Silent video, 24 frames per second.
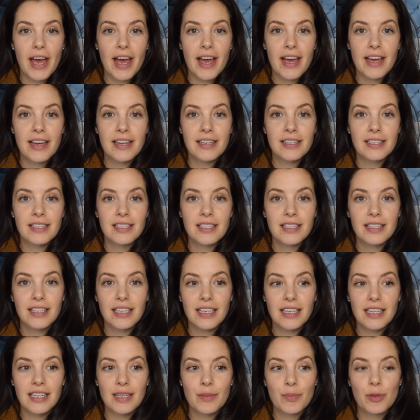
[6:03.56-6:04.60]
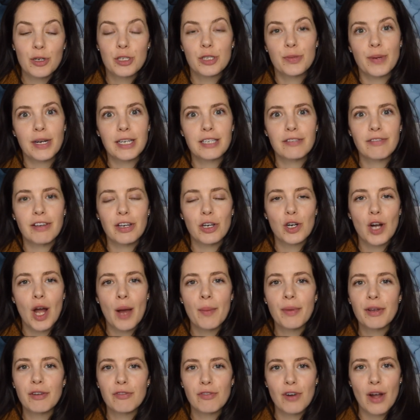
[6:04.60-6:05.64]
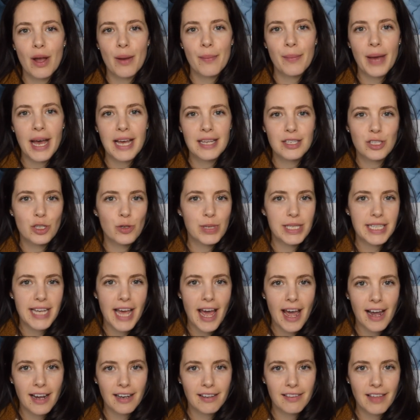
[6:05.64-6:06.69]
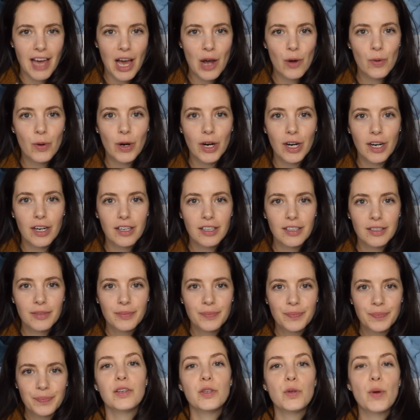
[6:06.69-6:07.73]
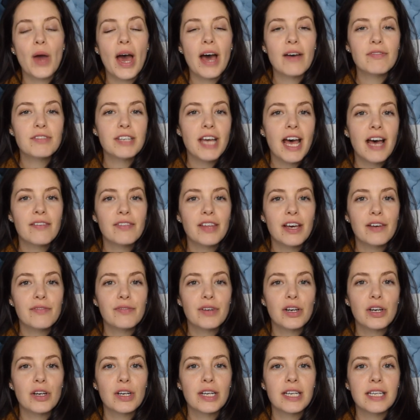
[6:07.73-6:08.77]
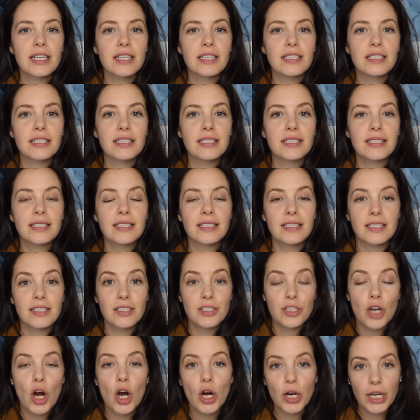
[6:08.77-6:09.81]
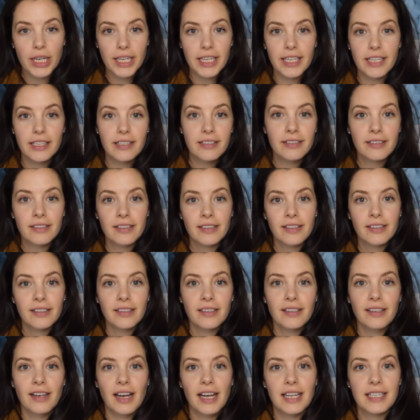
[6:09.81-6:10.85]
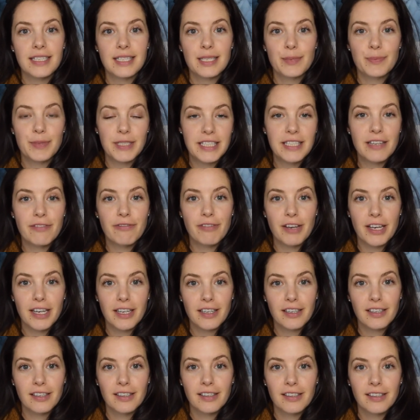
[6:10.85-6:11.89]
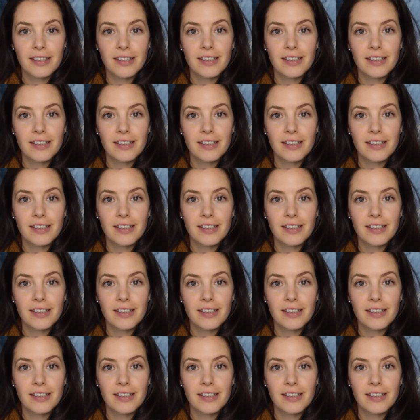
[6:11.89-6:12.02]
and the perspective that you're coming from as you attack that work. You have to have that very targeted and specific